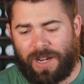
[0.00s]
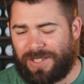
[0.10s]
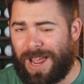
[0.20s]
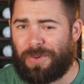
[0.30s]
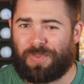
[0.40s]

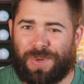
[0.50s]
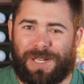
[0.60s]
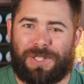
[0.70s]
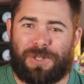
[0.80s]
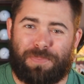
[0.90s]
it's not
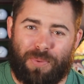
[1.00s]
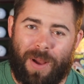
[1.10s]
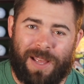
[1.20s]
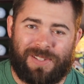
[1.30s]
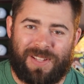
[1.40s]
really
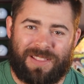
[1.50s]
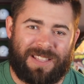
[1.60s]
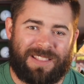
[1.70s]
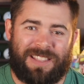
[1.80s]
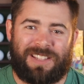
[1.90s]
surprising
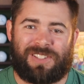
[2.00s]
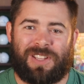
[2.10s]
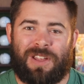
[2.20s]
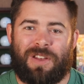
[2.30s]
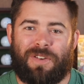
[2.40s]
that these
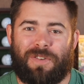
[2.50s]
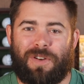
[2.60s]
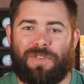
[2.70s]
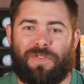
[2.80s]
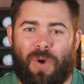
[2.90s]

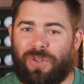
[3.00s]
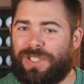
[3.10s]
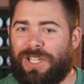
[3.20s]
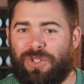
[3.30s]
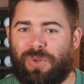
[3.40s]
false
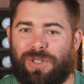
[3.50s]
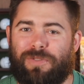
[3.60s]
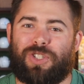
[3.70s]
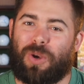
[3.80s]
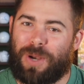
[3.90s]
teachers
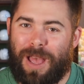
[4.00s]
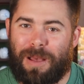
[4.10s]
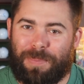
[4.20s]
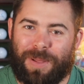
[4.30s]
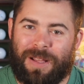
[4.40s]
have shown
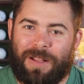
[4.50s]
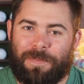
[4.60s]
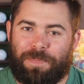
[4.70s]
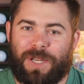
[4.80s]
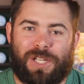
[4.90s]
up,
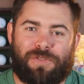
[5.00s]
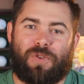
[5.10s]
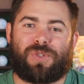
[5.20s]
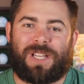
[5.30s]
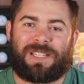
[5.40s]
because
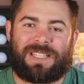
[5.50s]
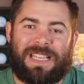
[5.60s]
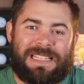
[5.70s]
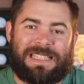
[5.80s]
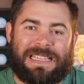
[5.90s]
verse
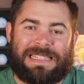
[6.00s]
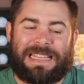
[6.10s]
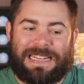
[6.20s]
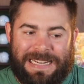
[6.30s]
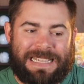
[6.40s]
18 says
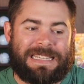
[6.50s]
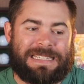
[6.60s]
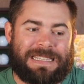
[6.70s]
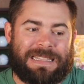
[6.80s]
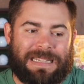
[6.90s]
that it
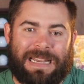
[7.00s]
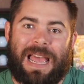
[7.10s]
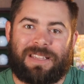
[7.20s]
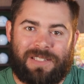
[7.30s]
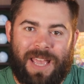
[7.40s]
is the
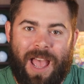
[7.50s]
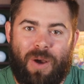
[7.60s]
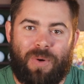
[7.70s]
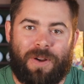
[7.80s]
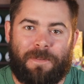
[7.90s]
last
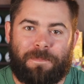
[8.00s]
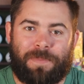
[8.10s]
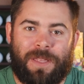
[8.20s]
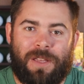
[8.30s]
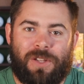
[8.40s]
hour.
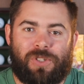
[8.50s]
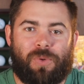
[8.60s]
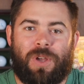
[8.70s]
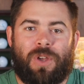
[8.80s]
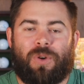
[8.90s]

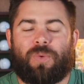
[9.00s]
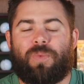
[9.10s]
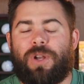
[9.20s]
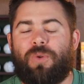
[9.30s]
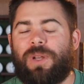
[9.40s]
So
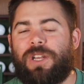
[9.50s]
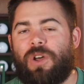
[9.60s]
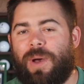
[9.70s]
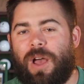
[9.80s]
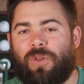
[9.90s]
we don't really
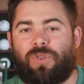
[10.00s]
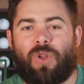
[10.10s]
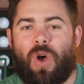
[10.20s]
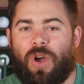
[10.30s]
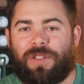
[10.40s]
know how
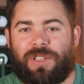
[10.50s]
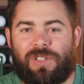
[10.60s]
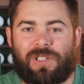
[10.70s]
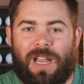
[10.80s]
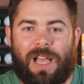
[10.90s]
long
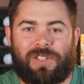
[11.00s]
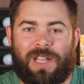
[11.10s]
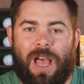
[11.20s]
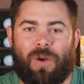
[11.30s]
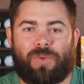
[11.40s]
this last
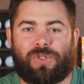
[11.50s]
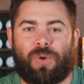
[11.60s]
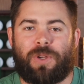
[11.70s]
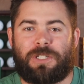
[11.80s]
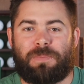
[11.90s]
hour is
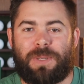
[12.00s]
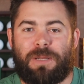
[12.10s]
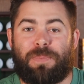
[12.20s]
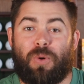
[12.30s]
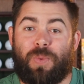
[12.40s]
going to
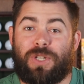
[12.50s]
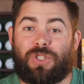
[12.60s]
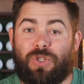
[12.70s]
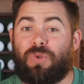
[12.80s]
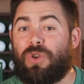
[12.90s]
be, but we
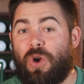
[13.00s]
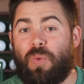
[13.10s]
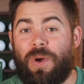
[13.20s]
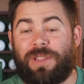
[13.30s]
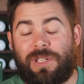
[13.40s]
do know
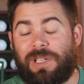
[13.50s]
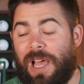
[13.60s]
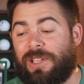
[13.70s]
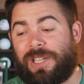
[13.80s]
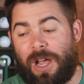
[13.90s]
what this
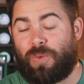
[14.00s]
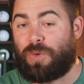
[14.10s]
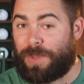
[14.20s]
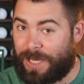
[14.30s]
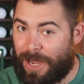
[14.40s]
last hour
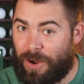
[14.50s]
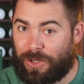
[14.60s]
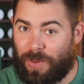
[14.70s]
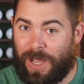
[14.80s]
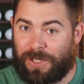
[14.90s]
will be
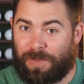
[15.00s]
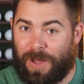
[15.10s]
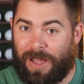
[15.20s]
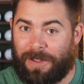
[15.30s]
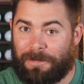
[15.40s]
characterized by.